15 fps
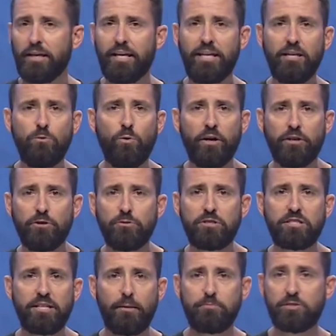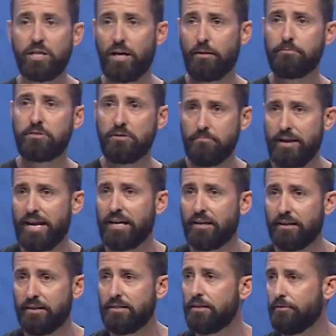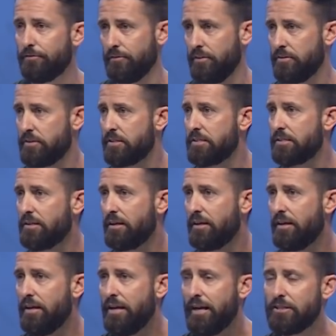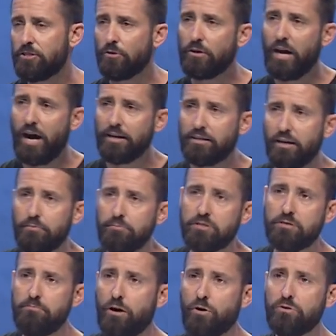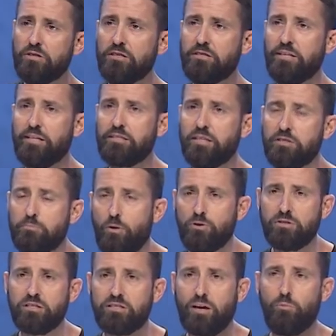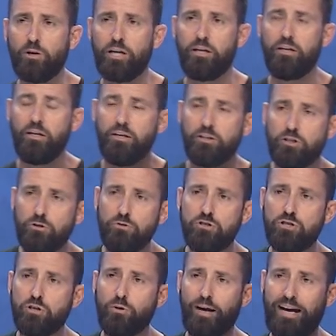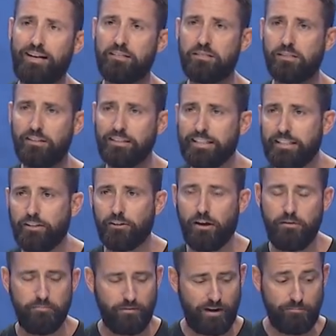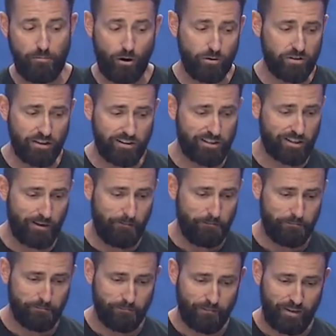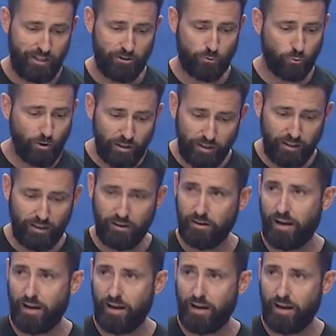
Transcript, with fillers: anyone who steps up to make a difference. And so God comes to Moses and he says, Moses, I want to use you as a leader. And, and Moses is really